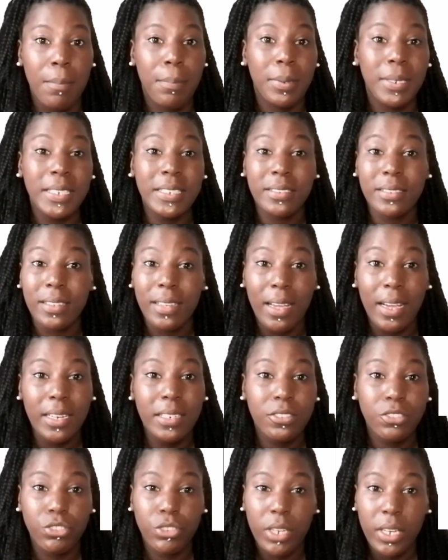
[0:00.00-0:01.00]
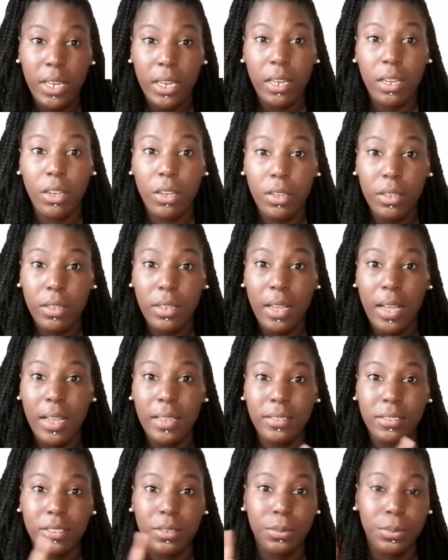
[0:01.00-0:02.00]
Please like, share
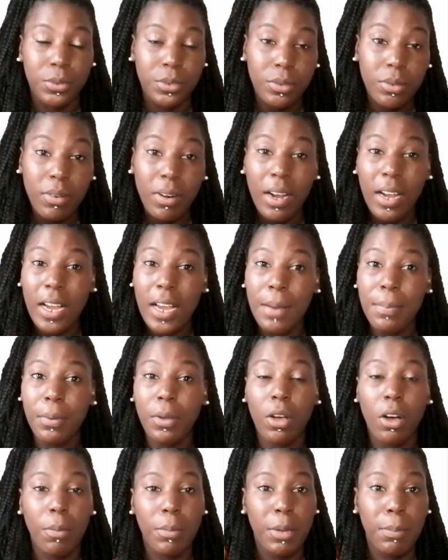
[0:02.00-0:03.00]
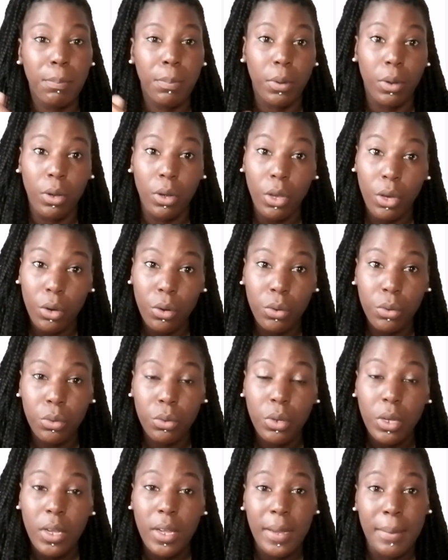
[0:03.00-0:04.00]
and subscribe, comment
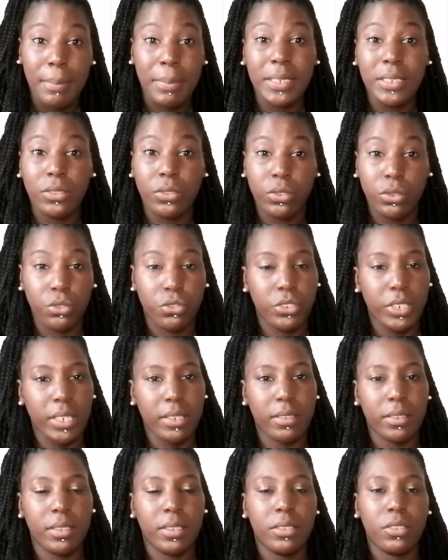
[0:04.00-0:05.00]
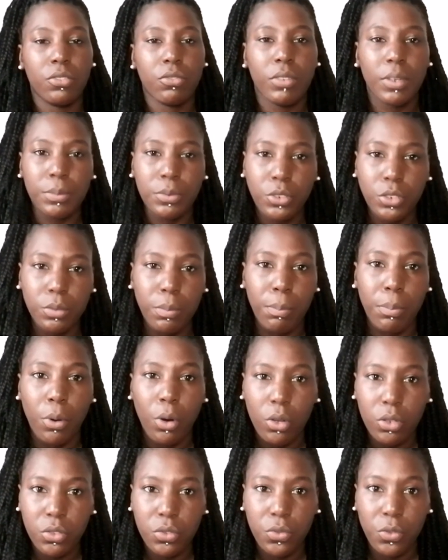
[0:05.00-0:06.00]
below. Please do check the description
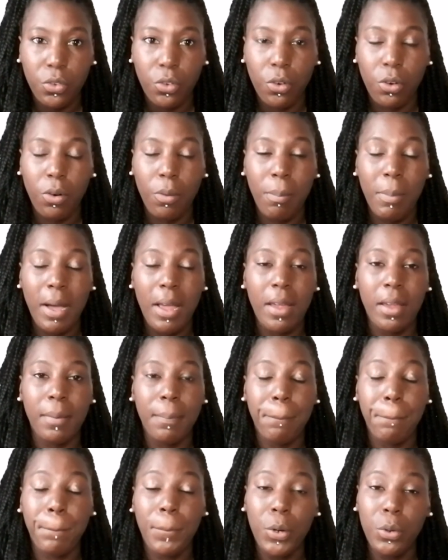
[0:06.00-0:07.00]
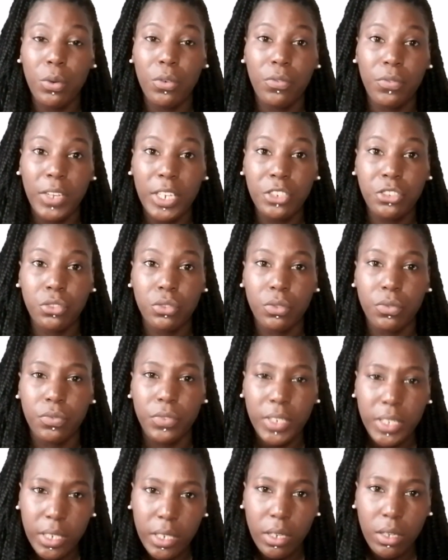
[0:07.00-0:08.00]
box for my motivational
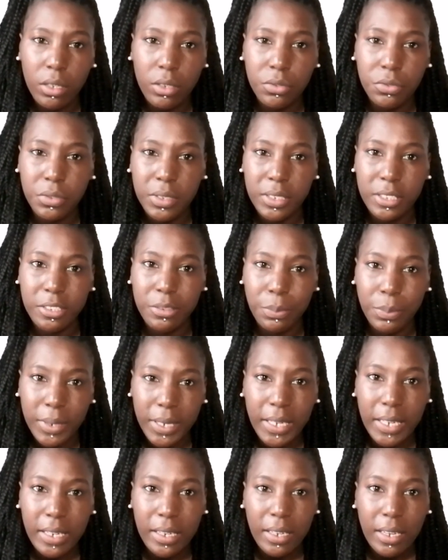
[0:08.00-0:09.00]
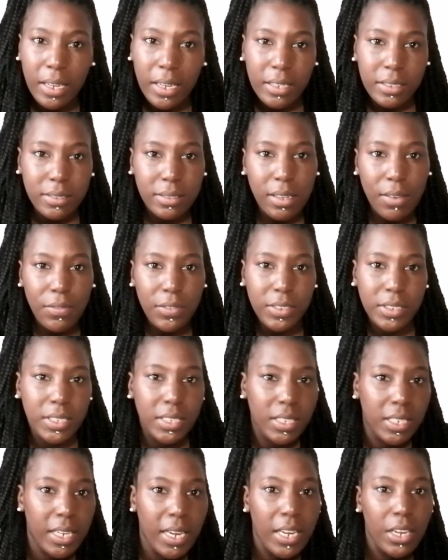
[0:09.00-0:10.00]
videos for this week, something
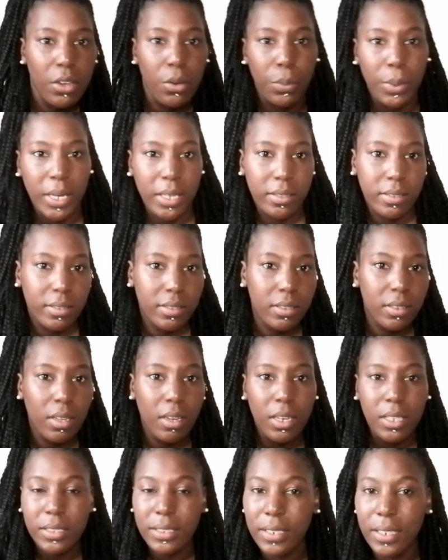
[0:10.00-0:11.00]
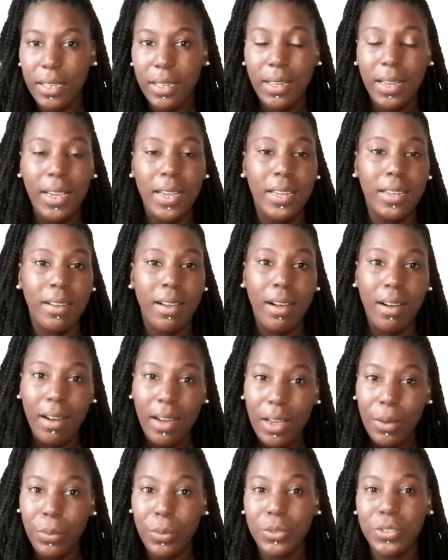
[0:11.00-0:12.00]
to get your week started, and
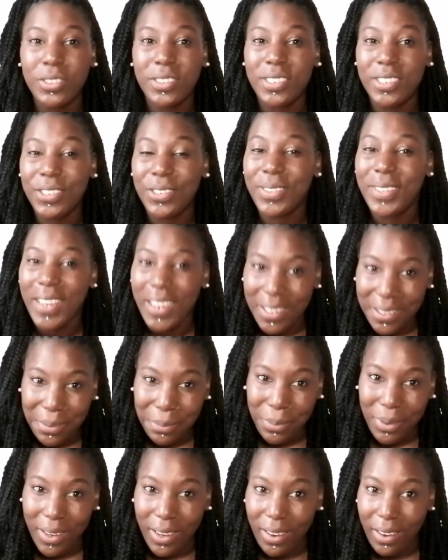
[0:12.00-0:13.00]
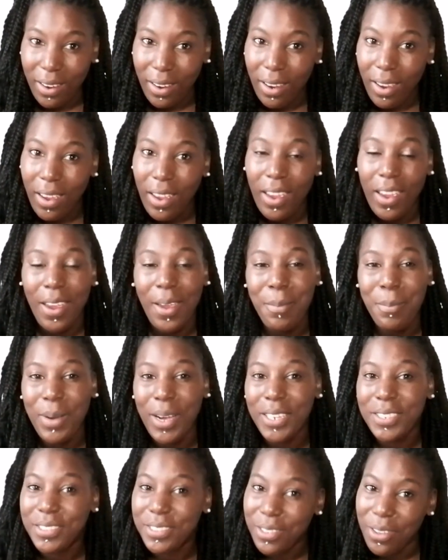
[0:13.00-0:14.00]
I will see you next week in
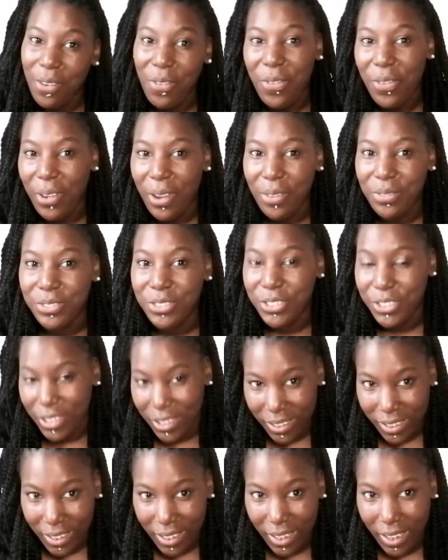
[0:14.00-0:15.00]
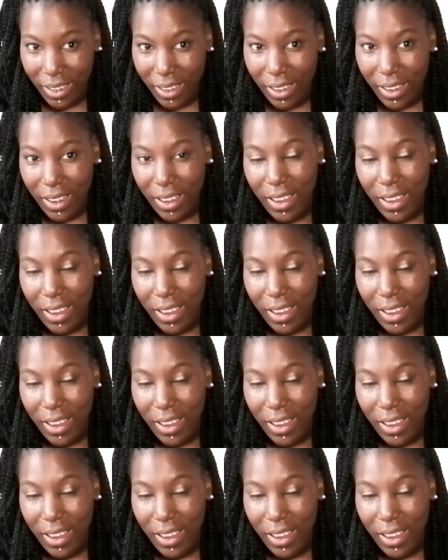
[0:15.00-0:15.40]
my self-love journey.